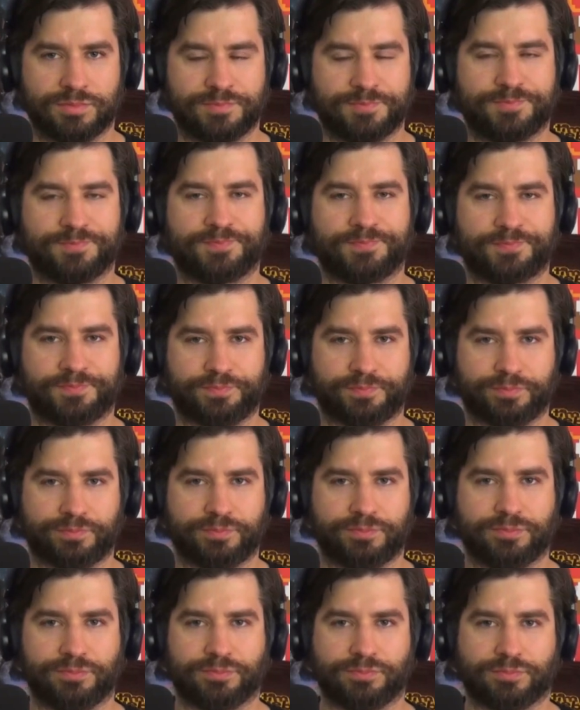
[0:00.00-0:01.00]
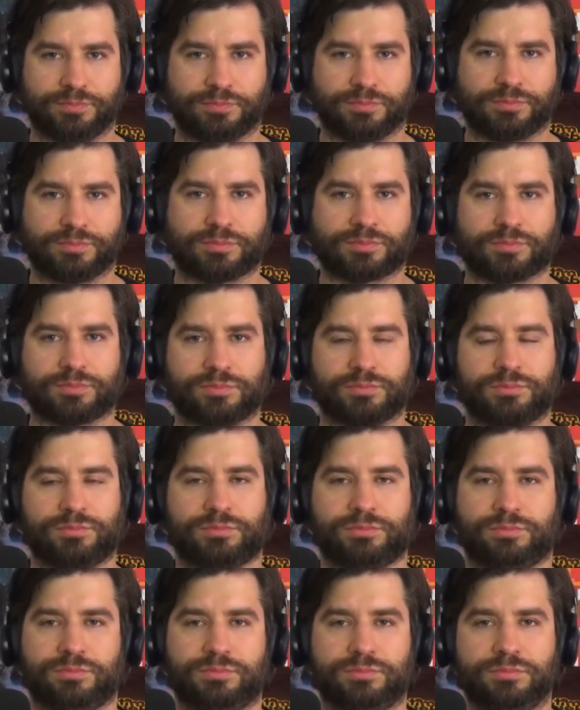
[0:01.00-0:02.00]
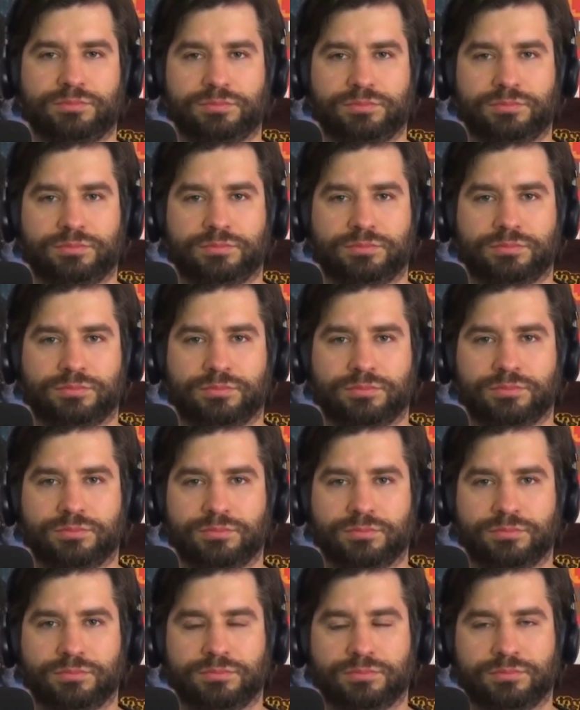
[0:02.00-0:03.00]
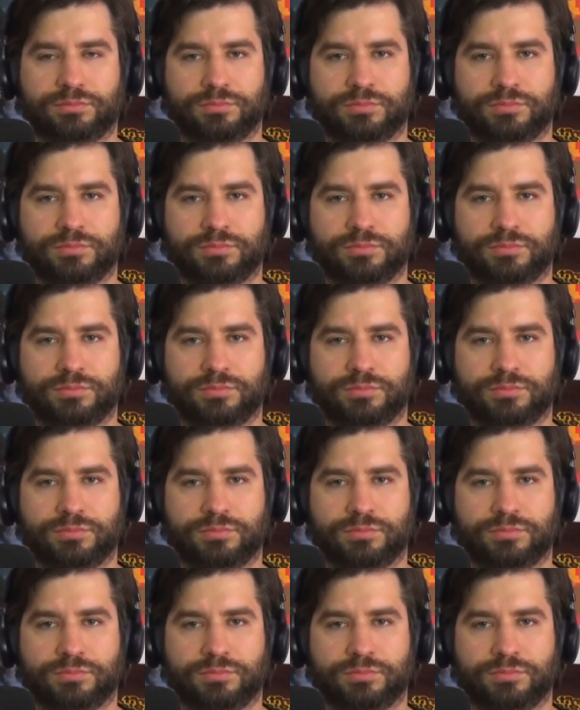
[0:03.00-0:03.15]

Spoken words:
(not speaking)